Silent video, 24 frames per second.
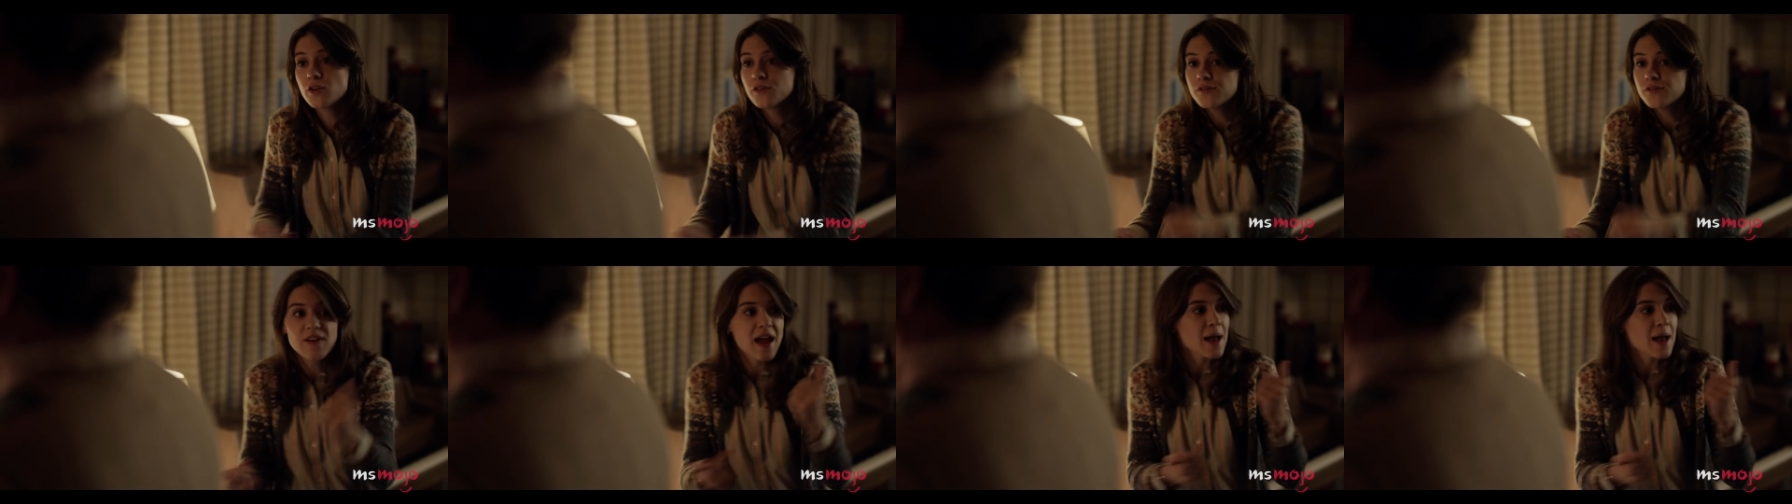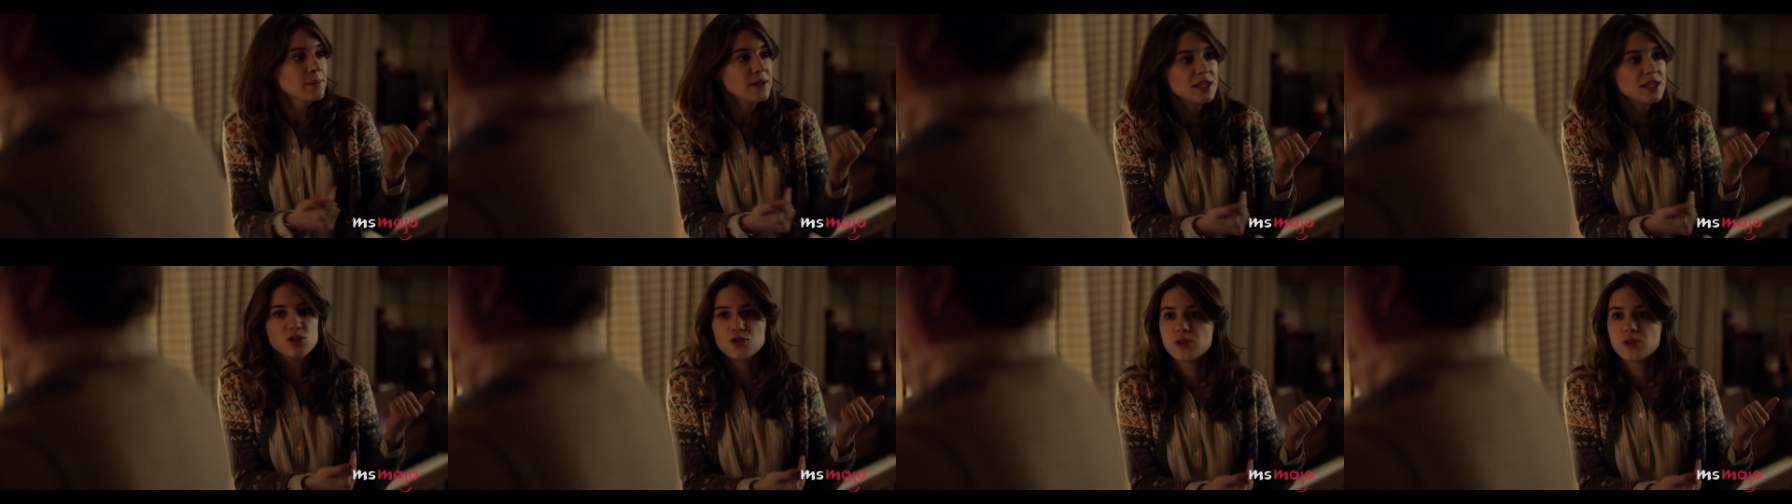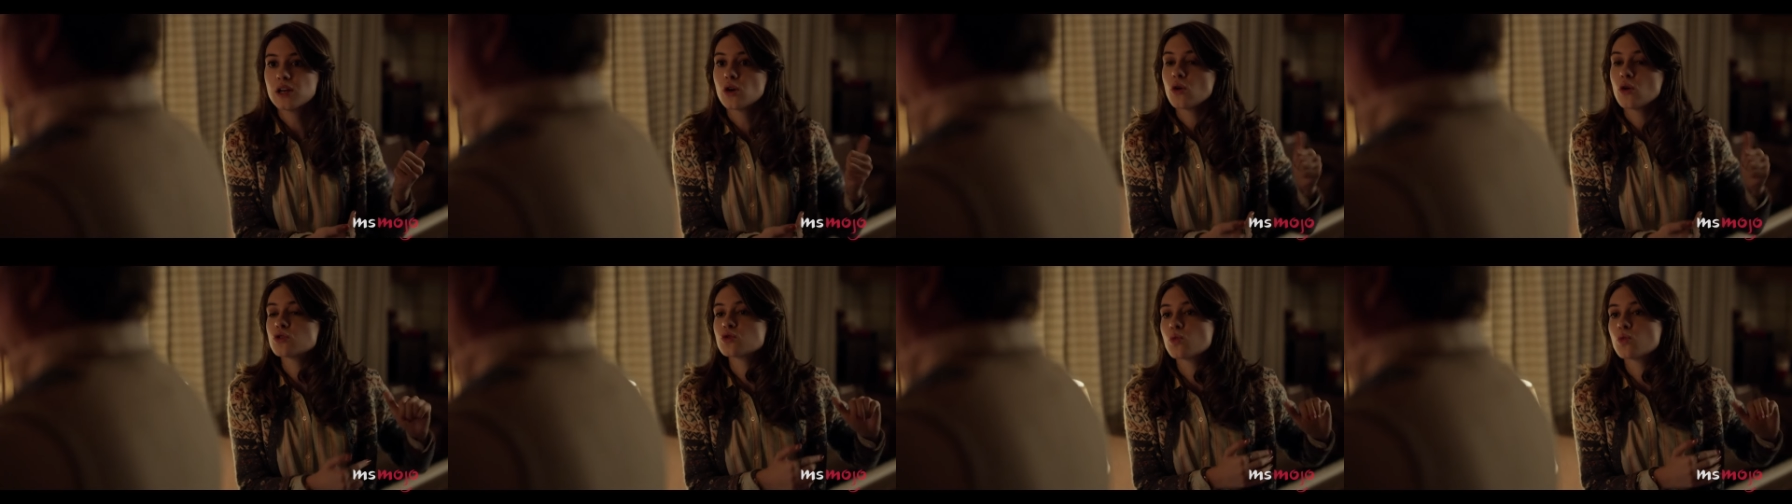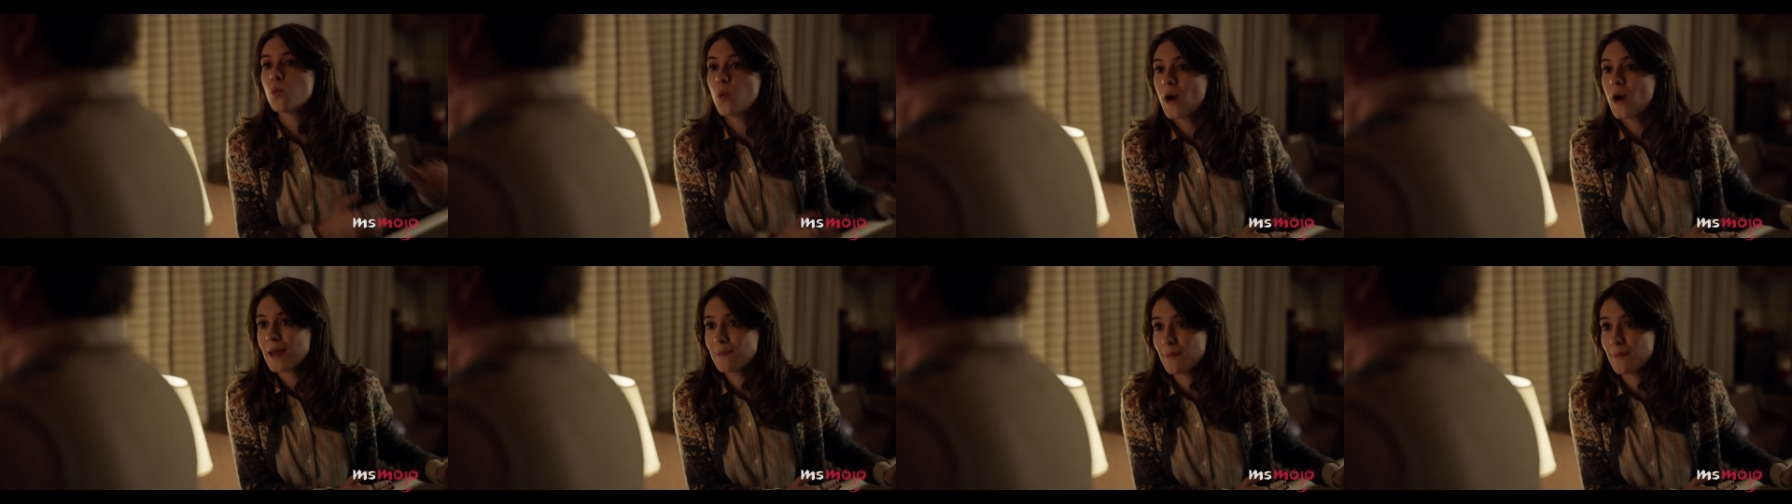their family tree goes
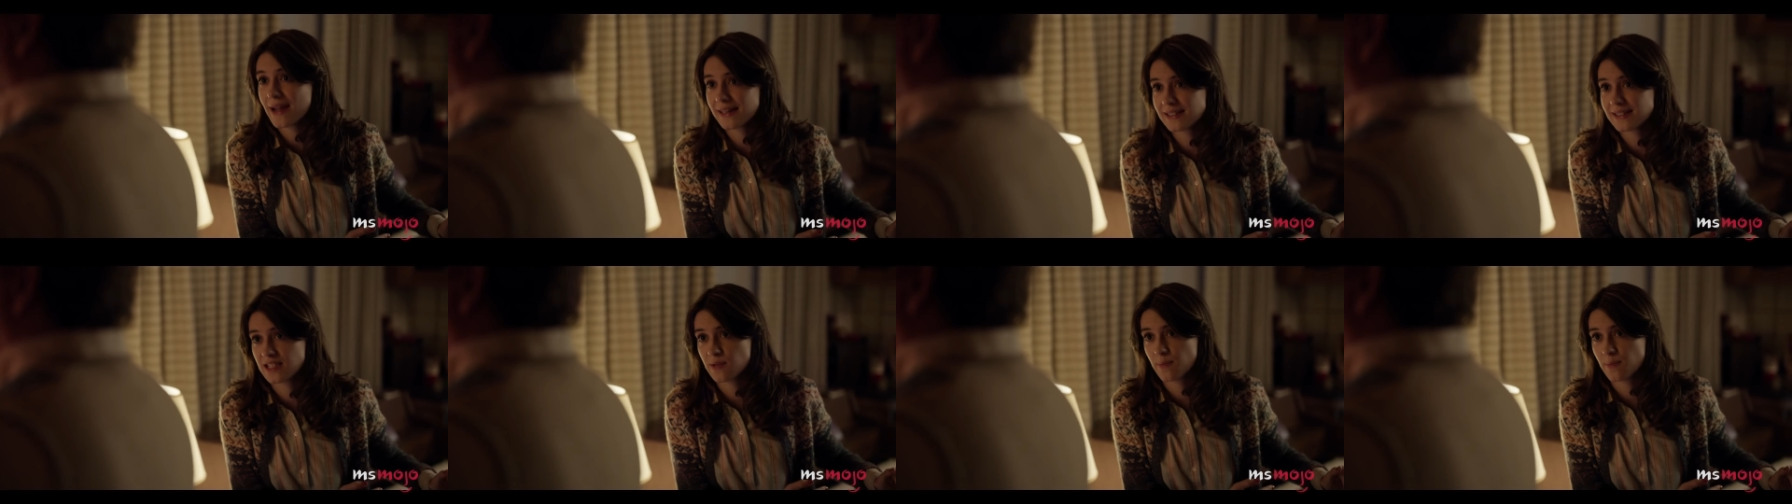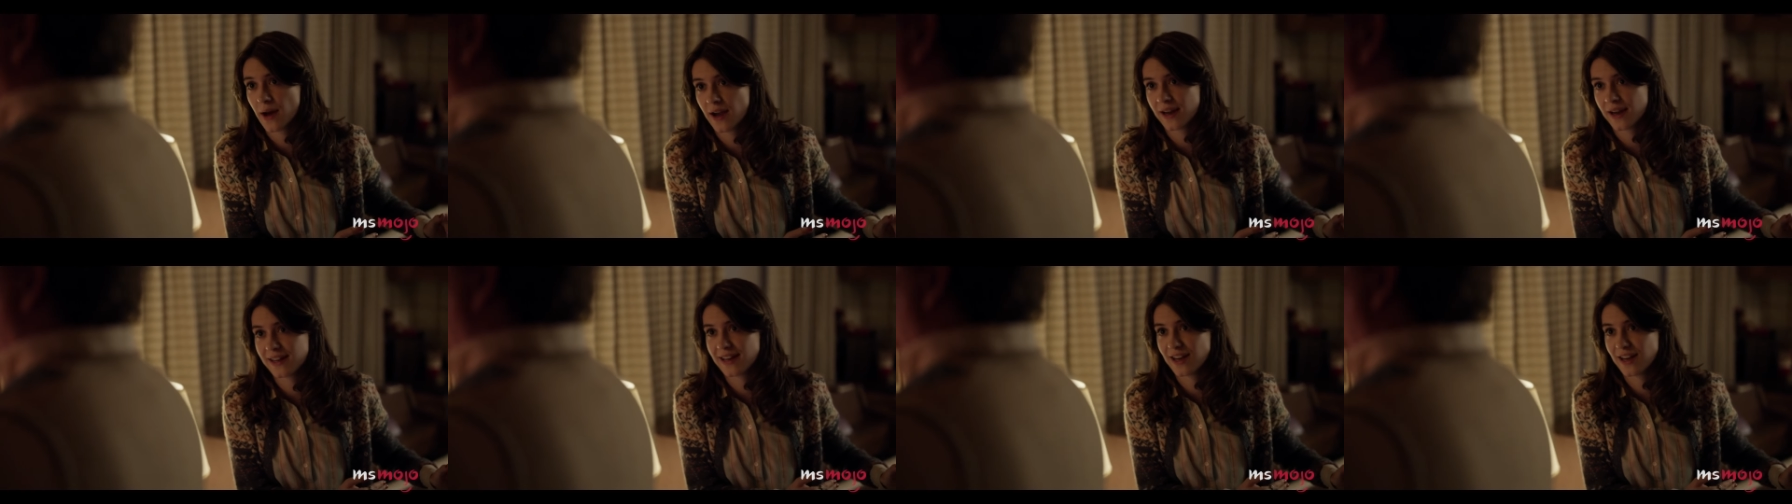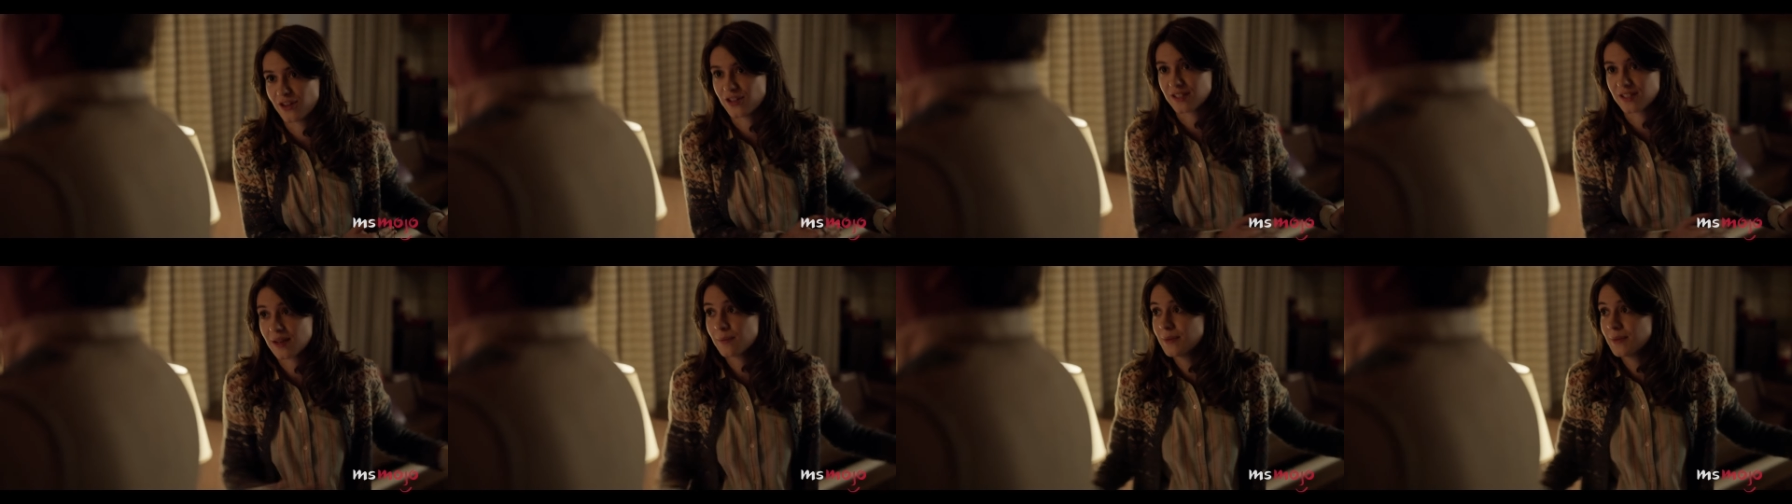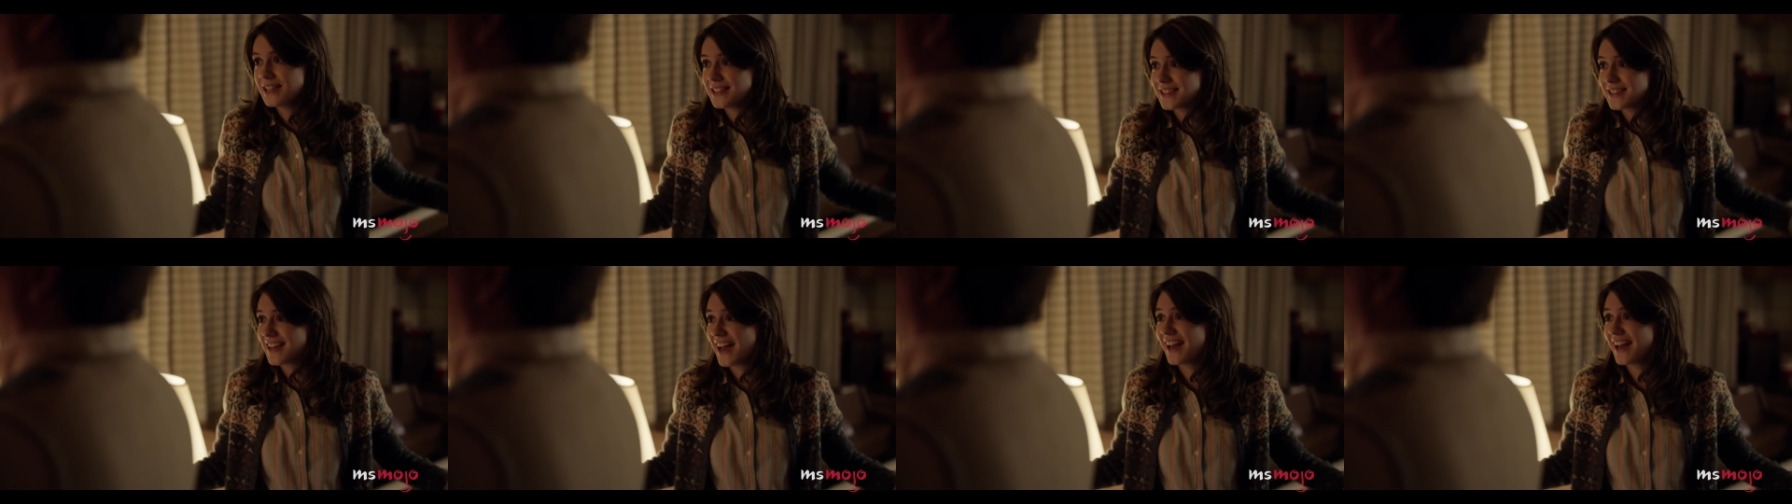way back to the pioneers. I
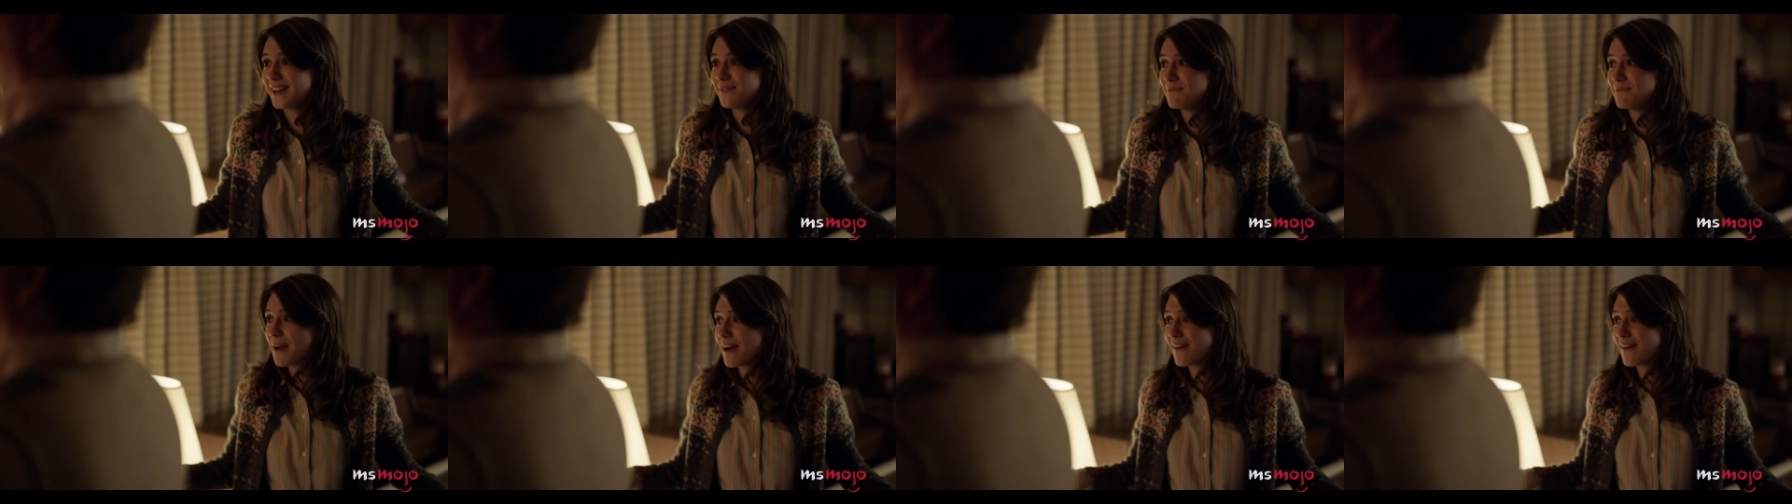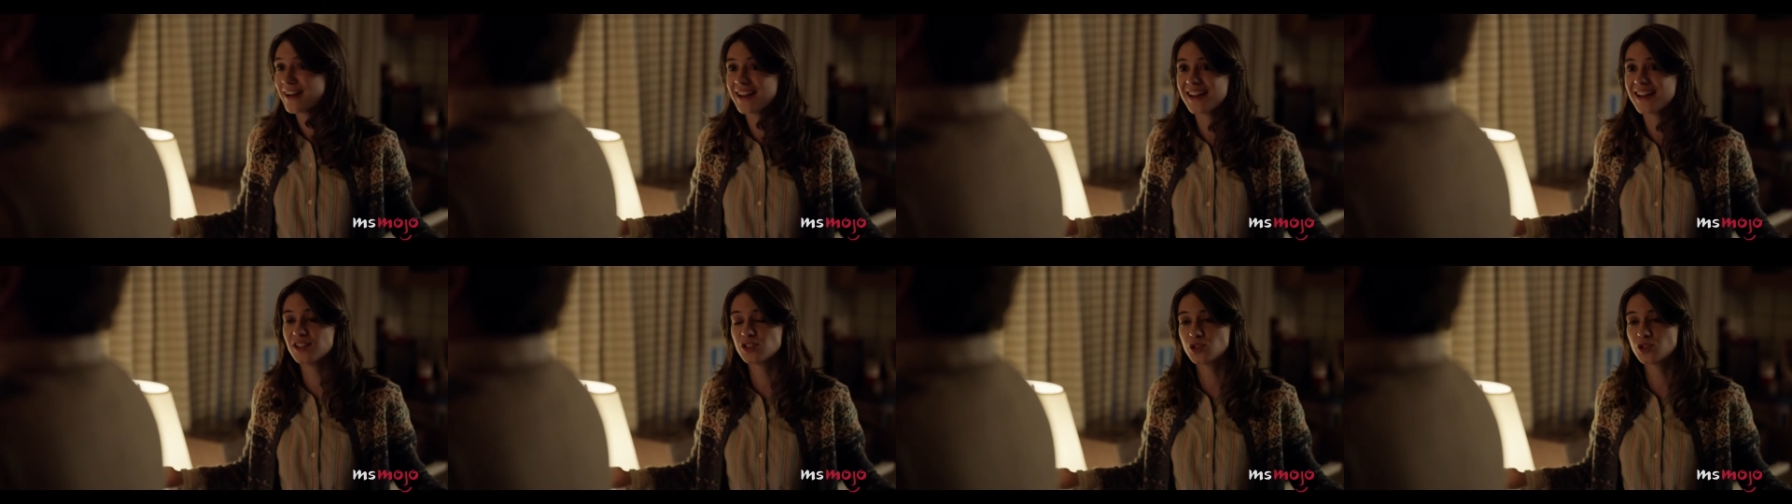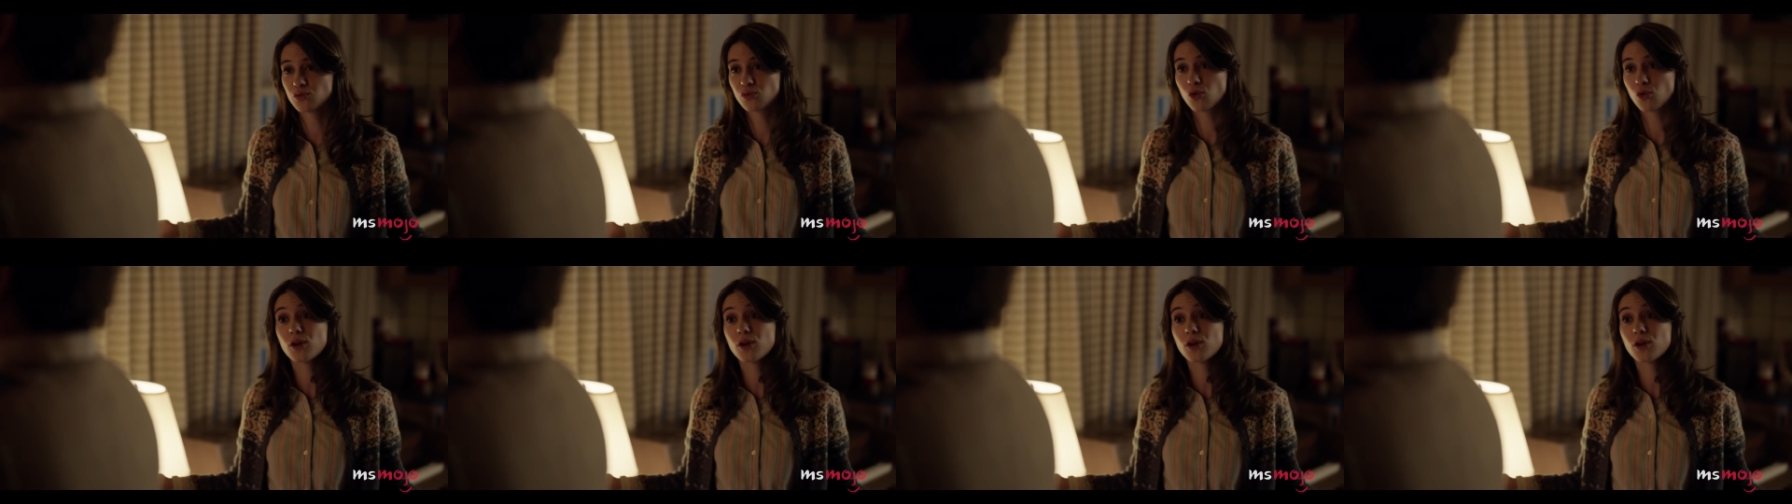mean, it's like marrying into